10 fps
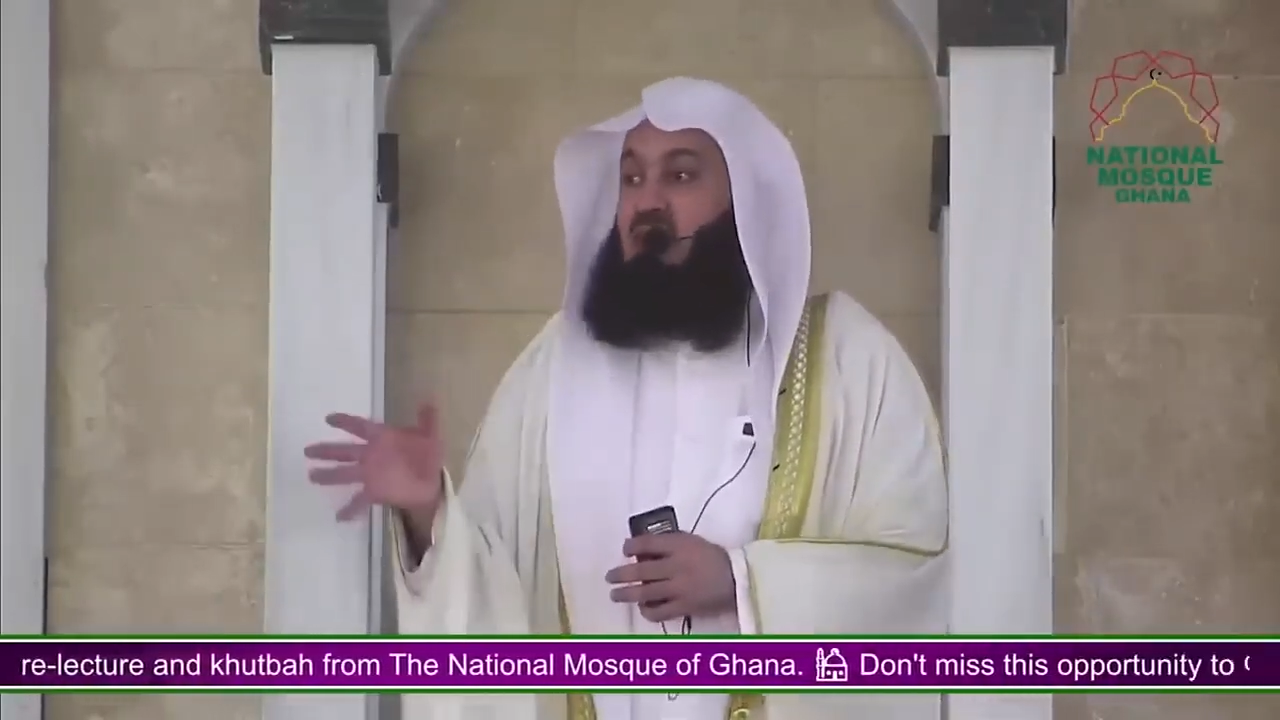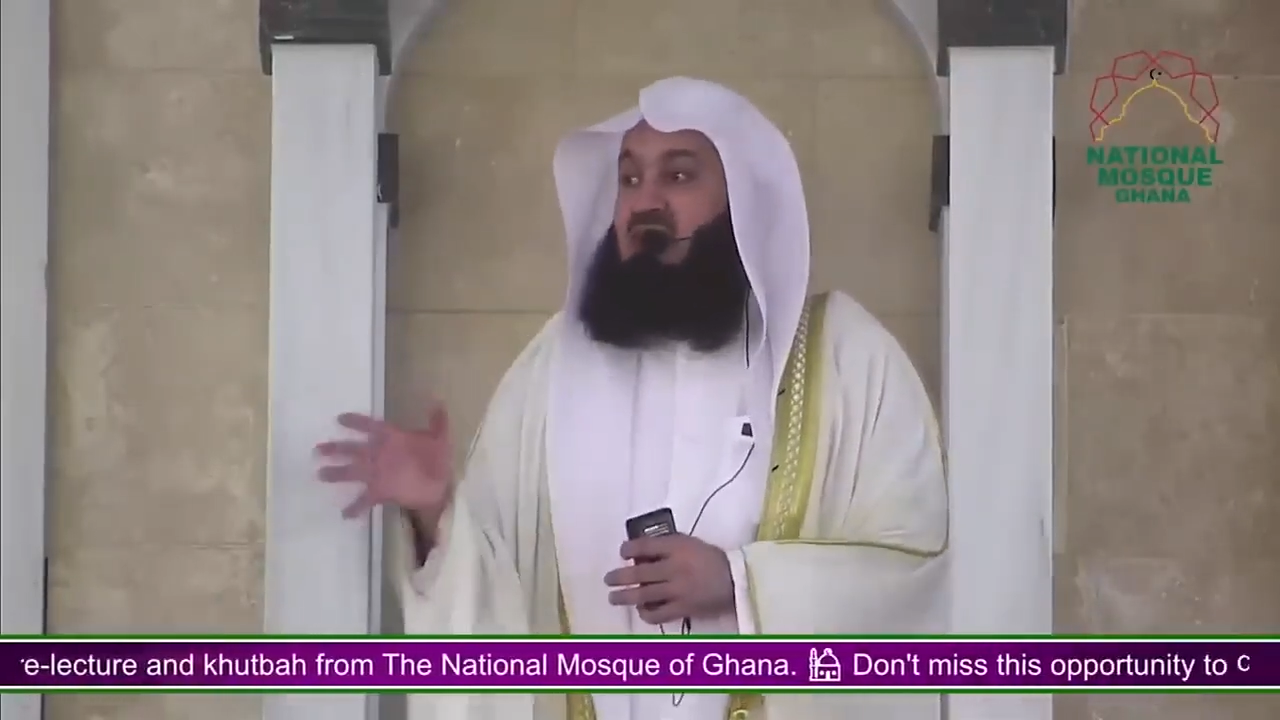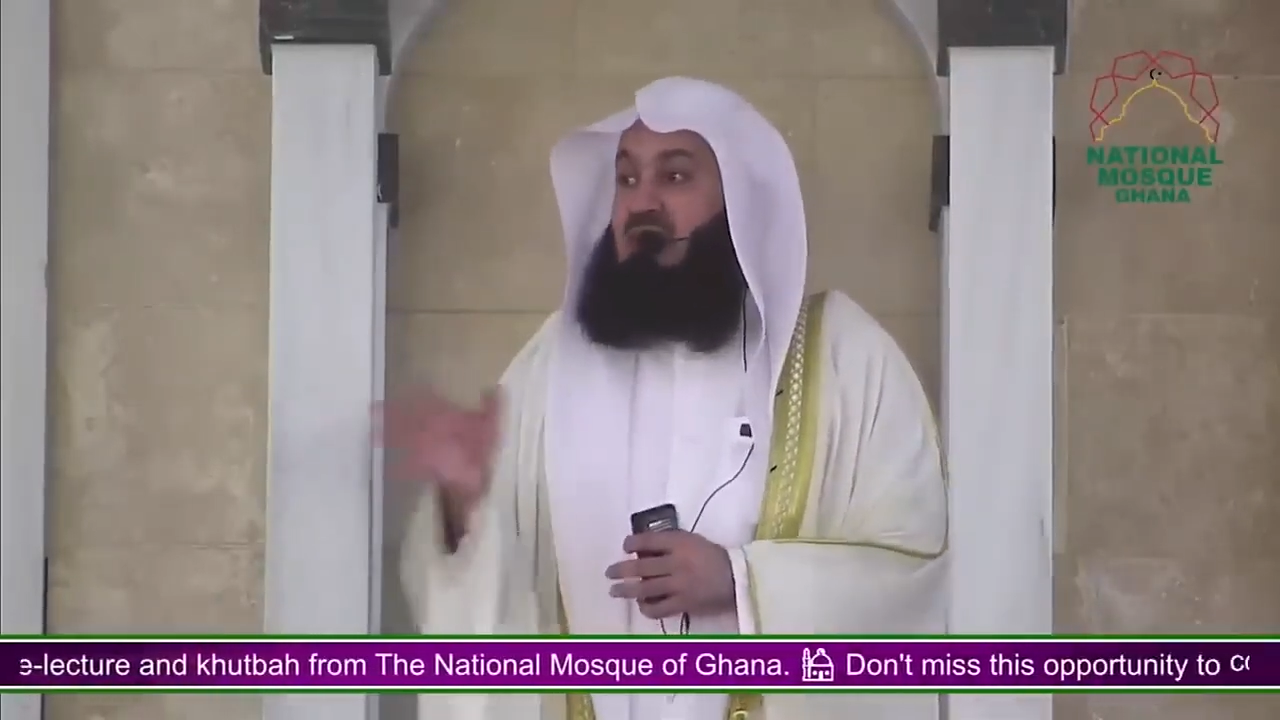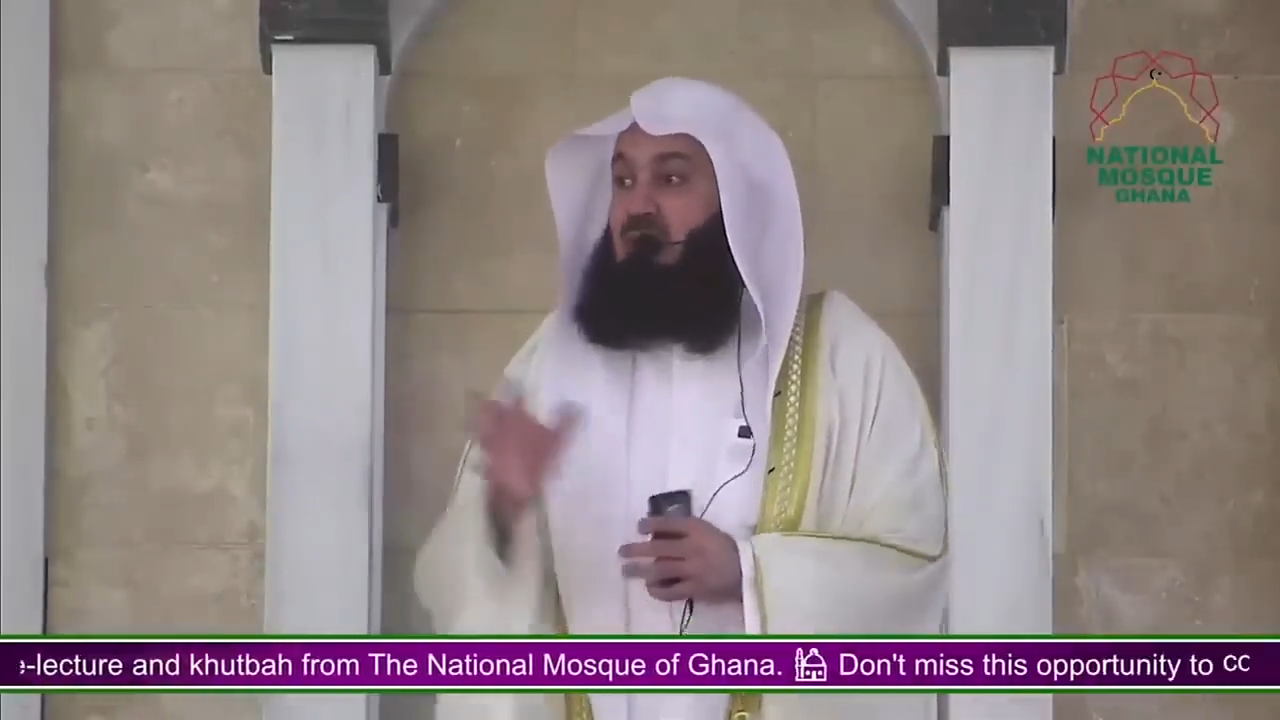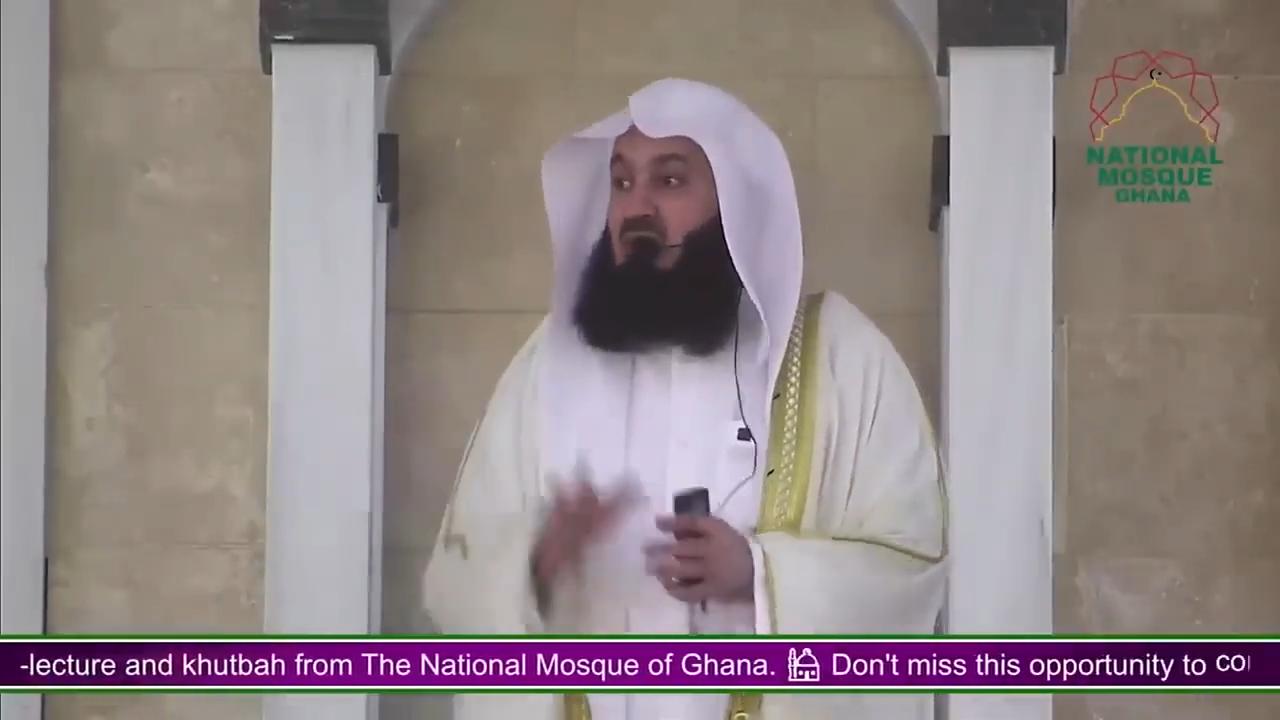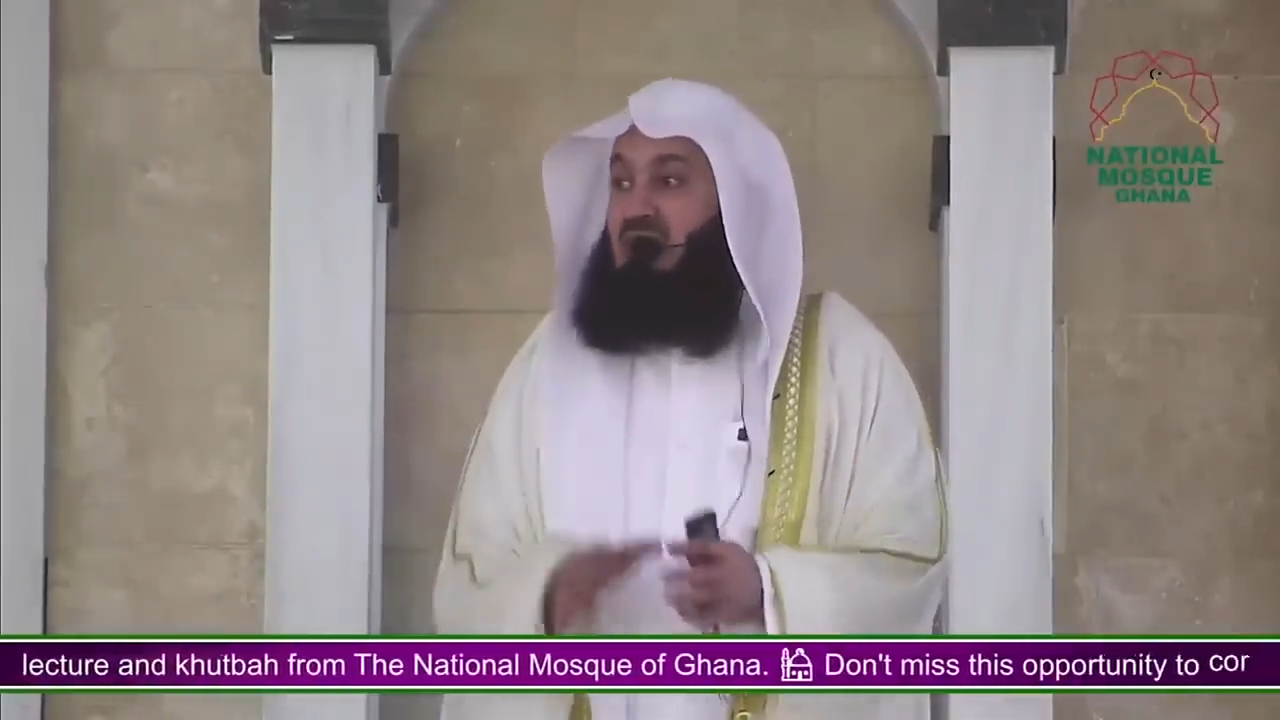something